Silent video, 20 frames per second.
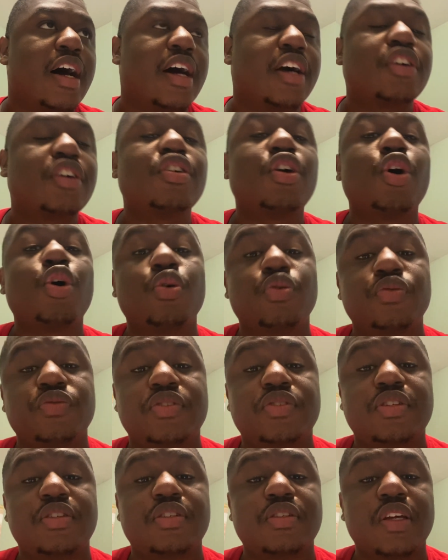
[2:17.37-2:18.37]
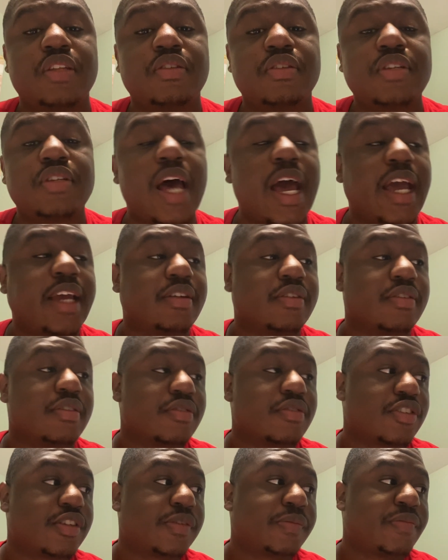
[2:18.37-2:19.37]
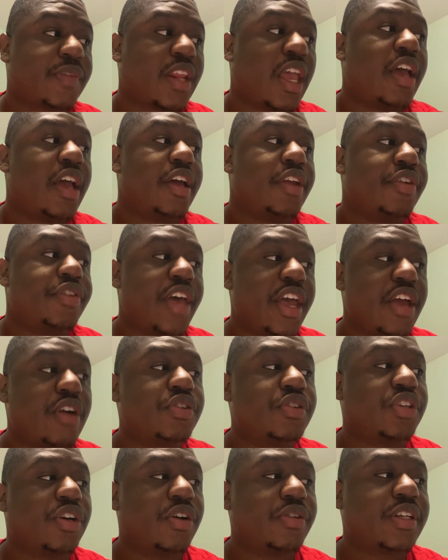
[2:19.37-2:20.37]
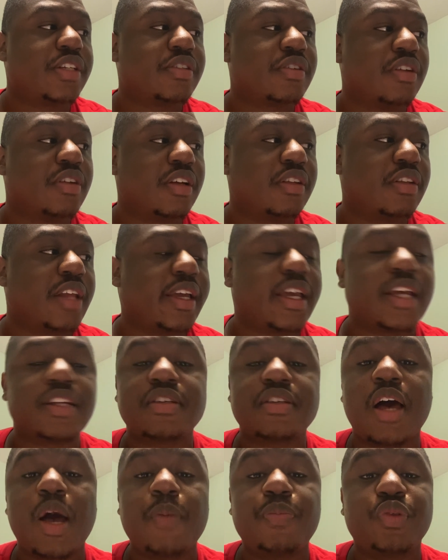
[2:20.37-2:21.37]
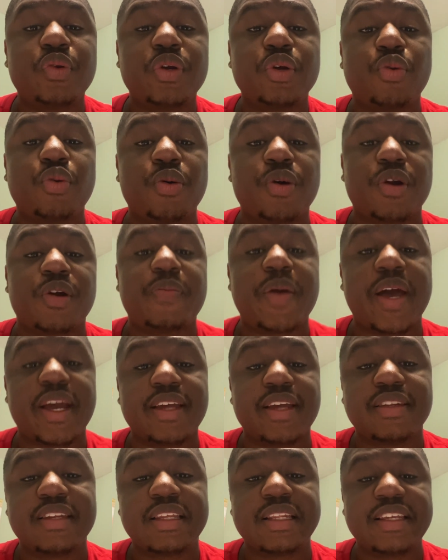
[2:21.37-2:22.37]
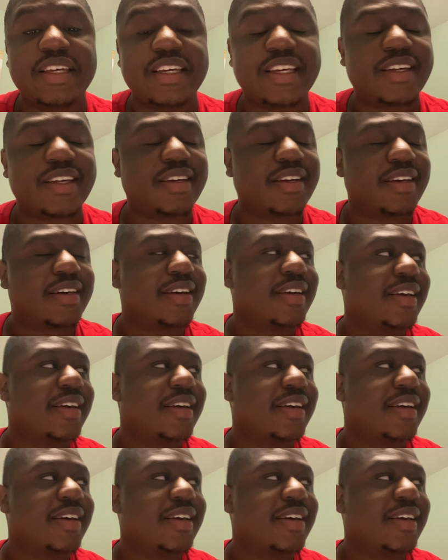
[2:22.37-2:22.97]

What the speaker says: Colts and Titans. Daniel Jones has looked like a top 3 quarterback in the league.